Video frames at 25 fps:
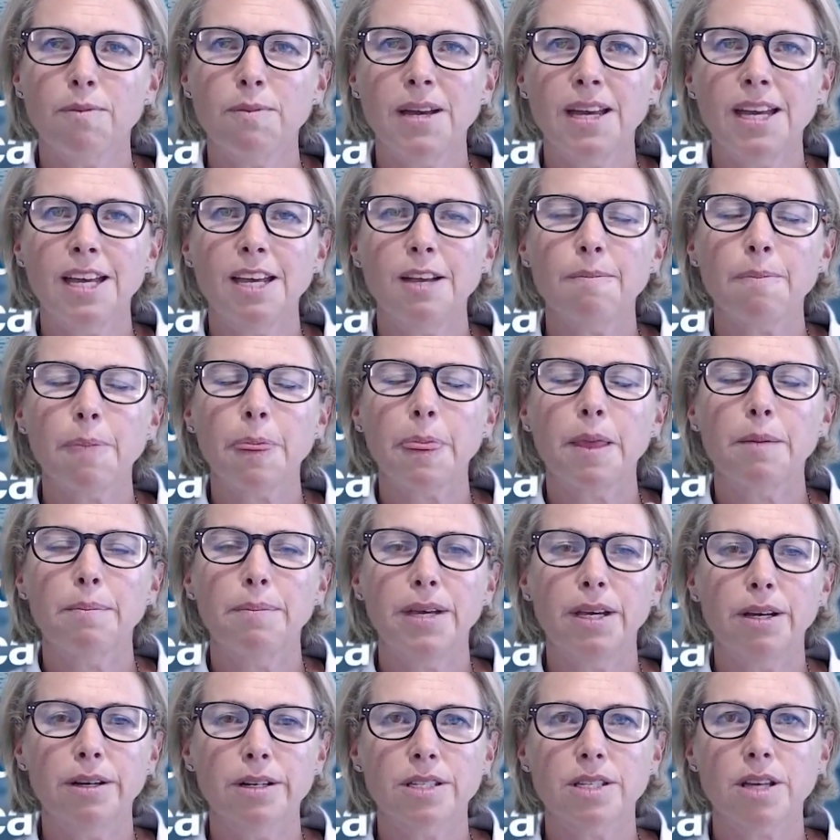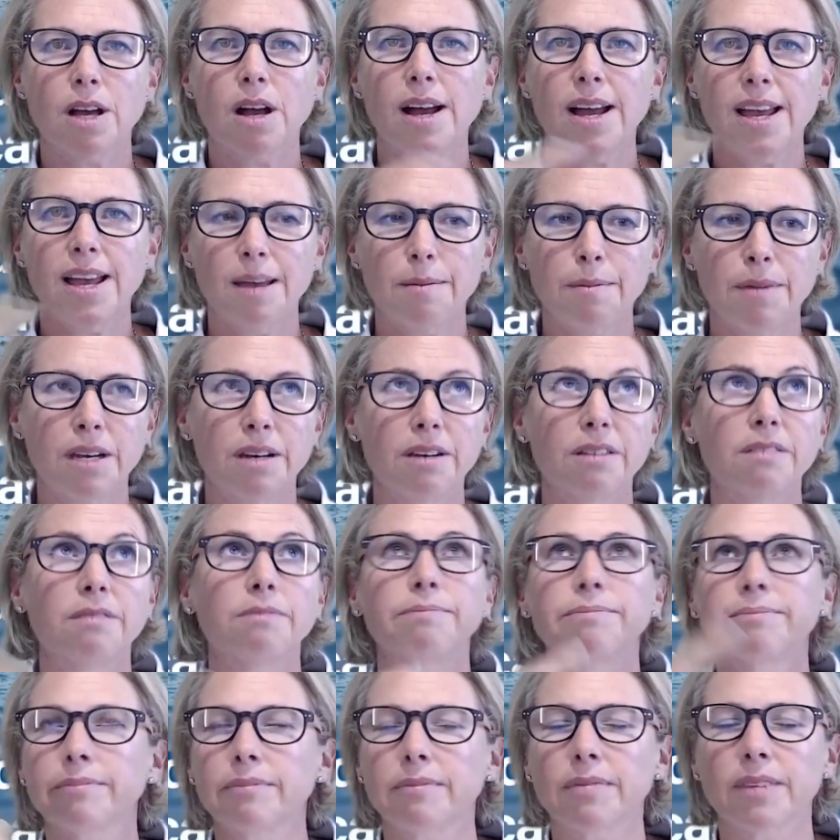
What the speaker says: me because I am in